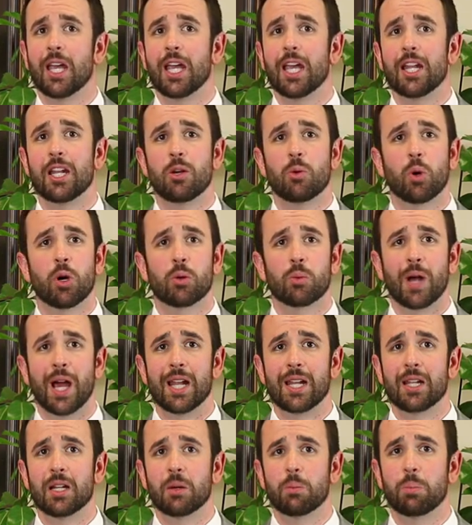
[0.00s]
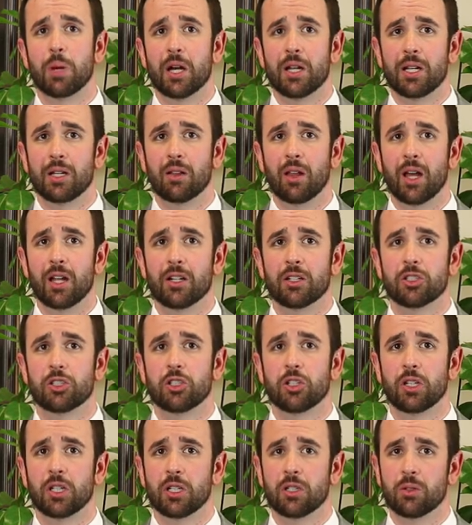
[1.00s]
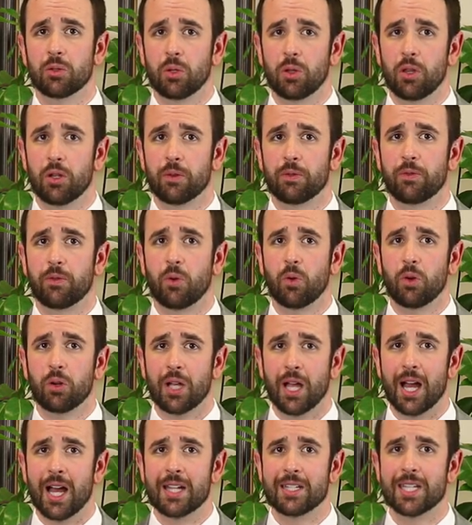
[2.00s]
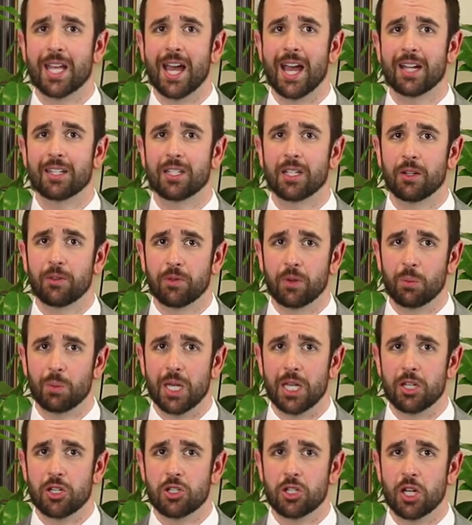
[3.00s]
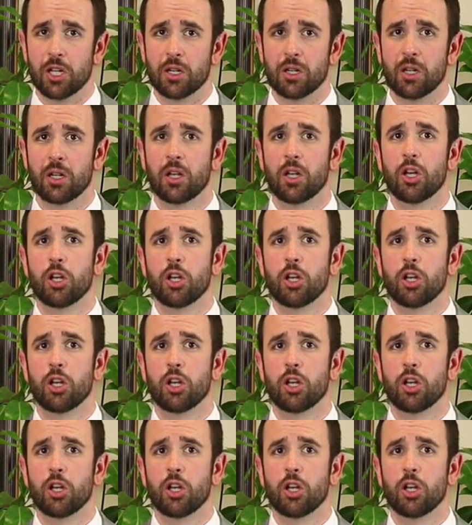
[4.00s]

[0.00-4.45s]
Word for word: Anyone writing a buddy letter should include their full contact information,